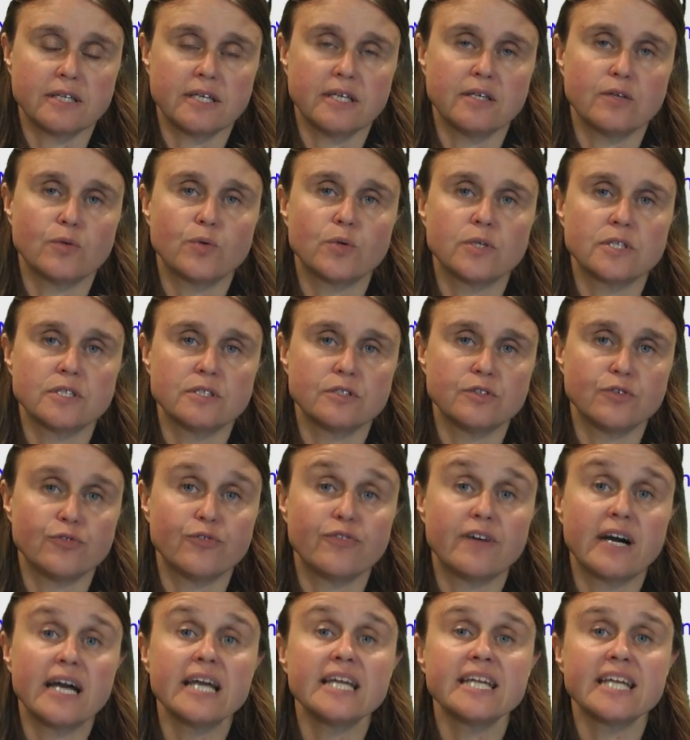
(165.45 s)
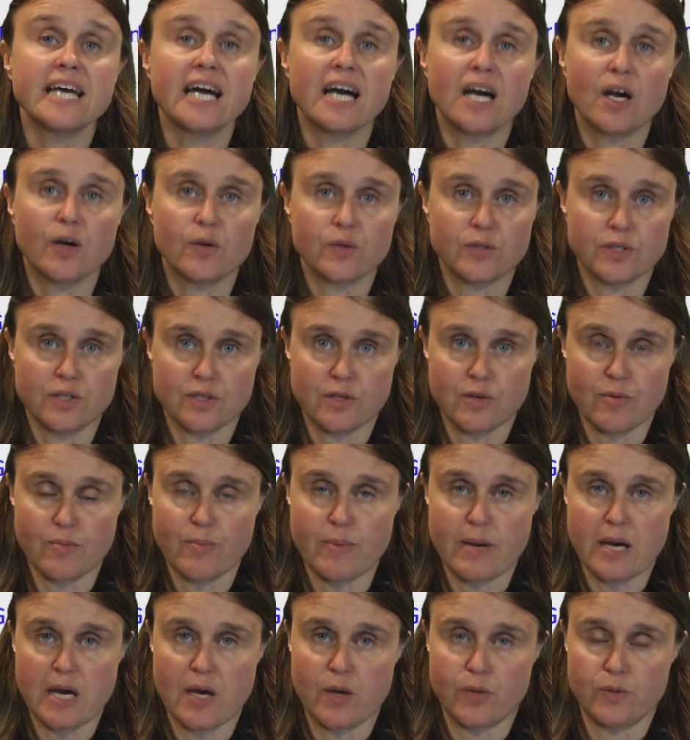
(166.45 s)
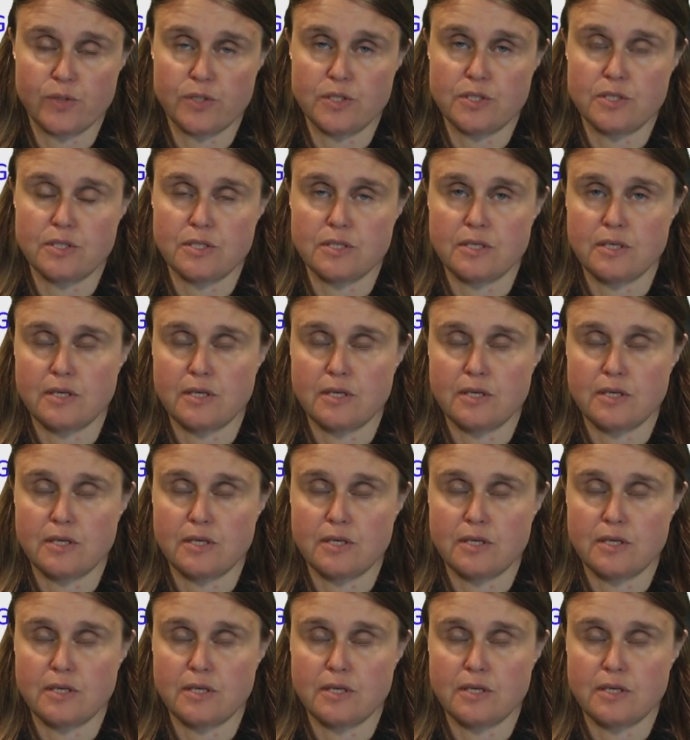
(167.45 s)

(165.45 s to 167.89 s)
in order to find out about